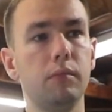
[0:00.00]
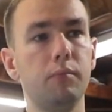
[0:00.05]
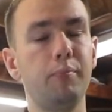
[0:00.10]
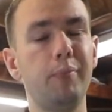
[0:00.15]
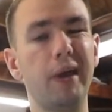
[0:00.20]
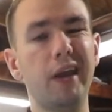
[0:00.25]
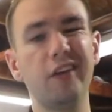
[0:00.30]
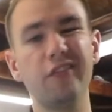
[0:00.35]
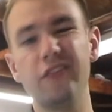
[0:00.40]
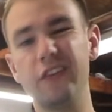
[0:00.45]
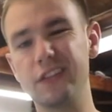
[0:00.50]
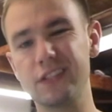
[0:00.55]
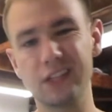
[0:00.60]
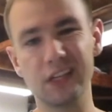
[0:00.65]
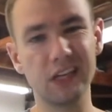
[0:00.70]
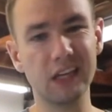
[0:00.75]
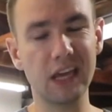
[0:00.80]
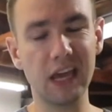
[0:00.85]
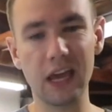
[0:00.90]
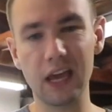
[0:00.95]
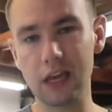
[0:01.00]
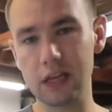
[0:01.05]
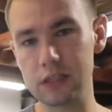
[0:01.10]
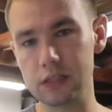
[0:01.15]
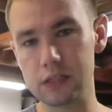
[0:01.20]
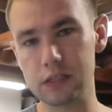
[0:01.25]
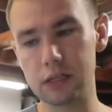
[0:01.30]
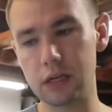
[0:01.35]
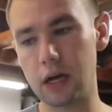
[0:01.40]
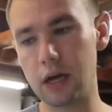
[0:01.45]
benefits and
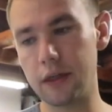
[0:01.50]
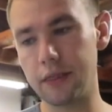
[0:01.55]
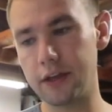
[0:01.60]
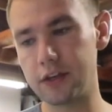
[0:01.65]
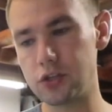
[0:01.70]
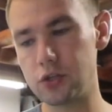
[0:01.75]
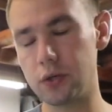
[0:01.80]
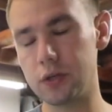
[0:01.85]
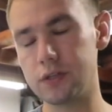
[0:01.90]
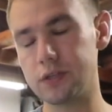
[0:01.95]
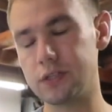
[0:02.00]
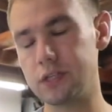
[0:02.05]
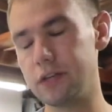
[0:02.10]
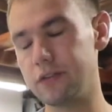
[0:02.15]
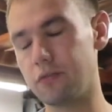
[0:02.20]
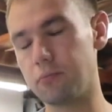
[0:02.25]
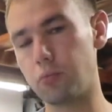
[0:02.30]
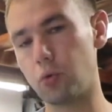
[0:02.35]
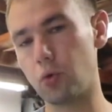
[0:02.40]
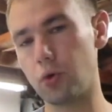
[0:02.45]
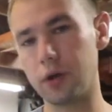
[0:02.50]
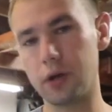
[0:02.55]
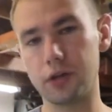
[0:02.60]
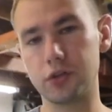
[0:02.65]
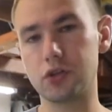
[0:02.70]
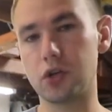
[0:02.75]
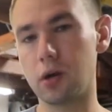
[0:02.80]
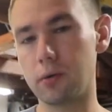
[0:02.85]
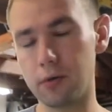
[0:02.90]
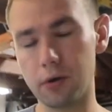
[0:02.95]
gains that you can see from porting a
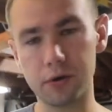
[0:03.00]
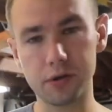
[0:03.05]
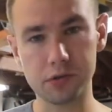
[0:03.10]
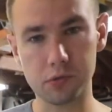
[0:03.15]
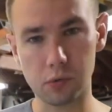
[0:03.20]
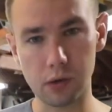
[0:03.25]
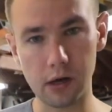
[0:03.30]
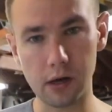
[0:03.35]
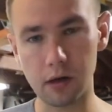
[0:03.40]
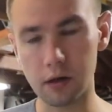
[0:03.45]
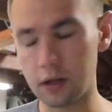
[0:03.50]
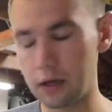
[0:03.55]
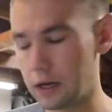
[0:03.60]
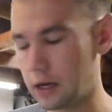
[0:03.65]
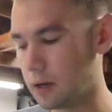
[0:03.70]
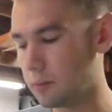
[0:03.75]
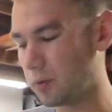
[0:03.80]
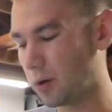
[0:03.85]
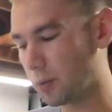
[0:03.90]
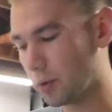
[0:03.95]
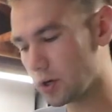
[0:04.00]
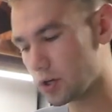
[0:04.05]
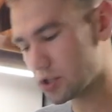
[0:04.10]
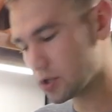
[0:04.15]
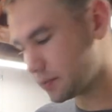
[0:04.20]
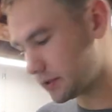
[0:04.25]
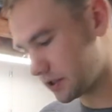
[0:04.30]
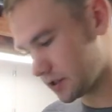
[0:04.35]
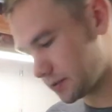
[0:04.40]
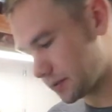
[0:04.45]
turbo as well. But we're just
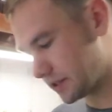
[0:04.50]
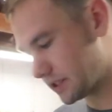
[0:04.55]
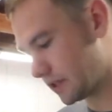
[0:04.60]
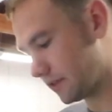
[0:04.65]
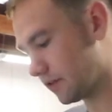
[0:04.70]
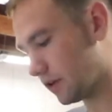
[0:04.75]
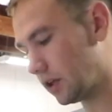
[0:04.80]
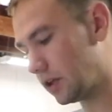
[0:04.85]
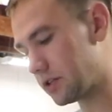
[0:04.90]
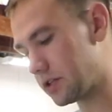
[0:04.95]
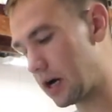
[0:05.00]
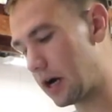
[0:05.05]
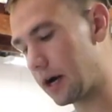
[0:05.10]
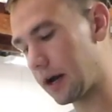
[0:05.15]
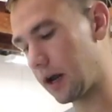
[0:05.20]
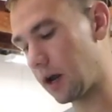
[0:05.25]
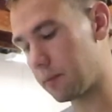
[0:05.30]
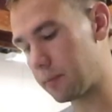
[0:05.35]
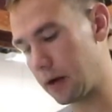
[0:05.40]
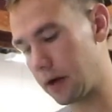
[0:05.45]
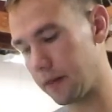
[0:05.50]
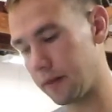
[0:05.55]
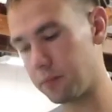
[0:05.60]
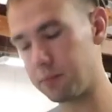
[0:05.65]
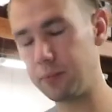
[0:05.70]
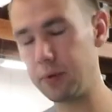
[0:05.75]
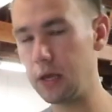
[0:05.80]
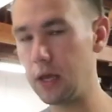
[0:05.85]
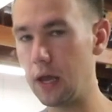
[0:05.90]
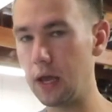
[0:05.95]
going to be specifically talking about the
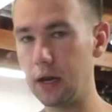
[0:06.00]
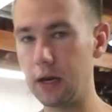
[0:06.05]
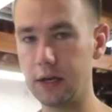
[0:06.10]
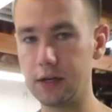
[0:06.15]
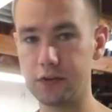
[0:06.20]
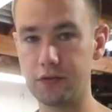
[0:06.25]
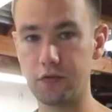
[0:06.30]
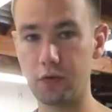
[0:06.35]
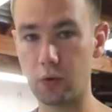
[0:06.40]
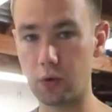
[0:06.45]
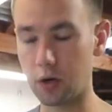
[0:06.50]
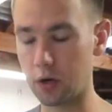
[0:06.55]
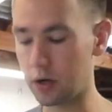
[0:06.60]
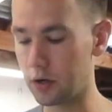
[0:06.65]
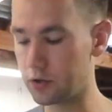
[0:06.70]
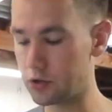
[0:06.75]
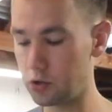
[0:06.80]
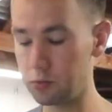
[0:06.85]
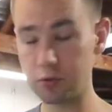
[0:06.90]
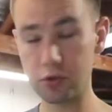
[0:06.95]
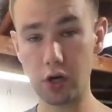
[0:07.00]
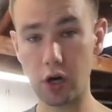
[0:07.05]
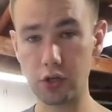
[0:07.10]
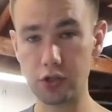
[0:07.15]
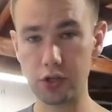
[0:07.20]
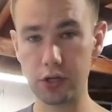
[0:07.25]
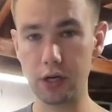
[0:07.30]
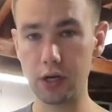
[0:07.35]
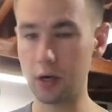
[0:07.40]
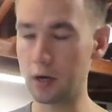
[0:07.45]
B8 S4
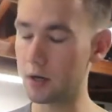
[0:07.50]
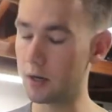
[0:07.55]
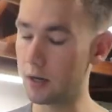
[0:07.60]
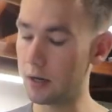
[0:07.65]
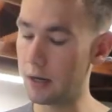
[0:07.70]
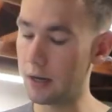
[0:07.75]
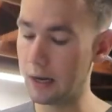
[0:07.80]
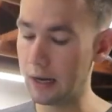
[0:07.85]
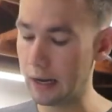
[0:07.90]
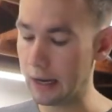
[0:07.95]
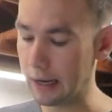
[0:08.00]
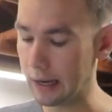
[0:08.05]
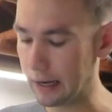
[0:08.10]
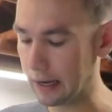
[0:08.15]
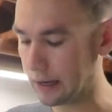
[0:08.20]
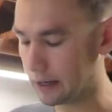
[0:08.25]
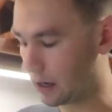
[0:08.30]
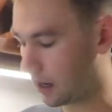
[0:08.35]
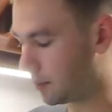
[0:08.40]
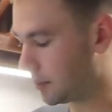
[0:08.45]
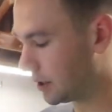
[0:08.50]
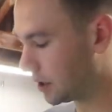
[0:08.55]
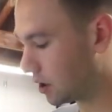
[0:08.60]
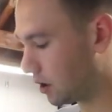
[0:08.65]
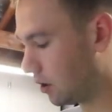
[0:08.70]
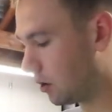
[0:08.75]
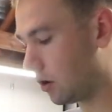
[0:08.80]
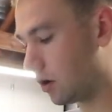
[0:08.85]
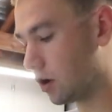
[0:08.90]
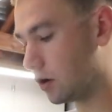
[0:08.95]
supercharger here, and I'm going to
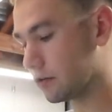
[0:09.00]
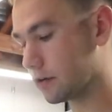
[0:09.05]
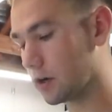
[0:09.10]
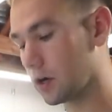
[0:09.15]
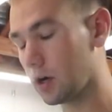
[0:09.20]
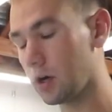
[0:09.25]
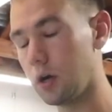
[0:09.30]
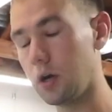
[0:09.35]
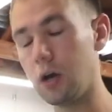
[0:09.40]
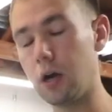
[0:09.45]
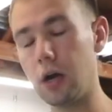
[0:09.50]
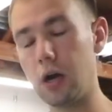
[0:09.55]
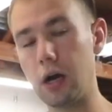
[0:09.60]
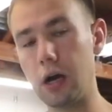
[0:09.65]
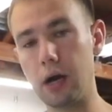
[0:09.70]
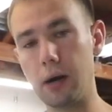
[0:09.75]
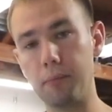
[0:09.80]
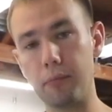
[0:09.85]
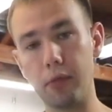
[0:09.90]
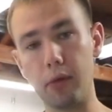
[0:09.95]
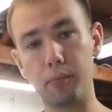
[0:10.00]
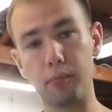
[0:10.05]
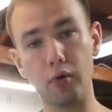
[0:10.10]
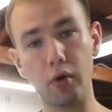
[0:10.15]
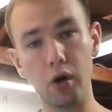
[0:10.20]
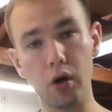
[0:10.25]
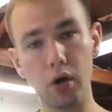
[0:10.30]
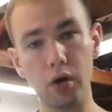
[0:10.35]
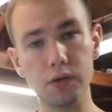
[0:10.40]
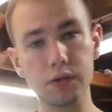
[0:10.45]
go over the
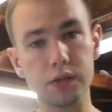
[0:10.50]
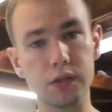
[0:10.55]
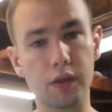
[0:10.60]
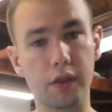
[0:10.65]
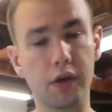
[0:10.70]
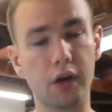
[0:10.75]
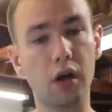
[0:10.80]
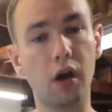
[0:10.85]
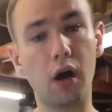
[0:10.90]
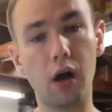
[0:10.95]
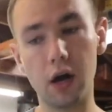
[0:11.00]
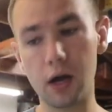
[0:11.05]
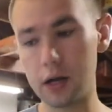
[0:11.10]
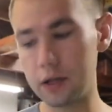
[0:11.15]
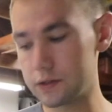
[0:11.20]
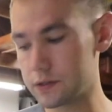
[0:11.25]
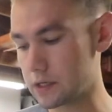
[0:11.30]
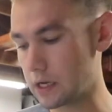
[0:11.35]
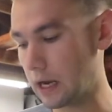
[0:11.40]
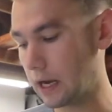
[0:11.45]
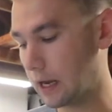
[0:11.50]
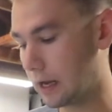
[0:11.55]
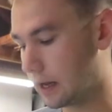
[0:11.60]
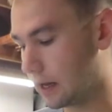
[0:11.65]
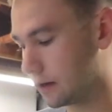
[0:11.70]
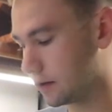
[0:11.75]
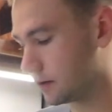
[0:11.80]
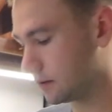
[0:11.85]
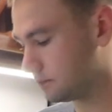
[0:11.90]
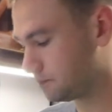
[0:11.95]
pros, the cons,
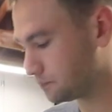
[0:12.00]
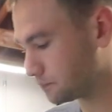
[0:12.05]
and